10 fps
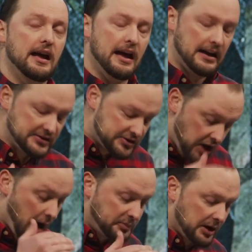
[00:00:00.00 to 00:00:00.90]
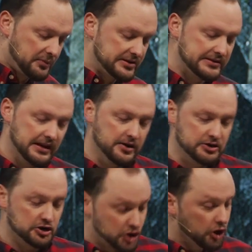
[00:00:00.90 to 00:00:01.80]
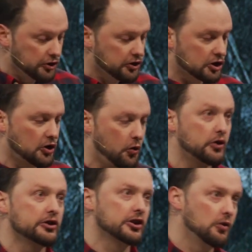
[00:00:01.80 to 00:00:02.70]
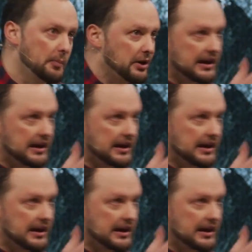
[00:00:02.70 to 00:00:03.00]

And I stomped up the stairs, turned the corner to go up the